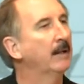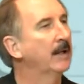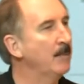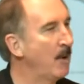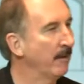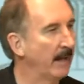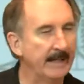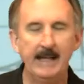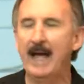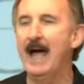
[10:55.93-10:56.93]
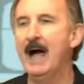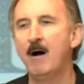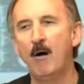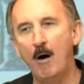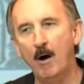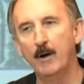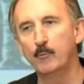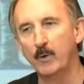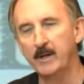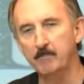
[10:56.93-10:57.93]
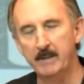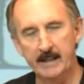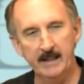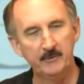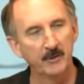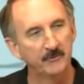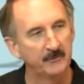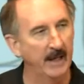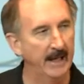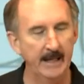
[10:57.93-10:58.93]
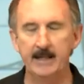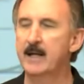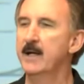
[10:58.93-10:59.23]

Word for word: come on, lady, how hard would it be to say,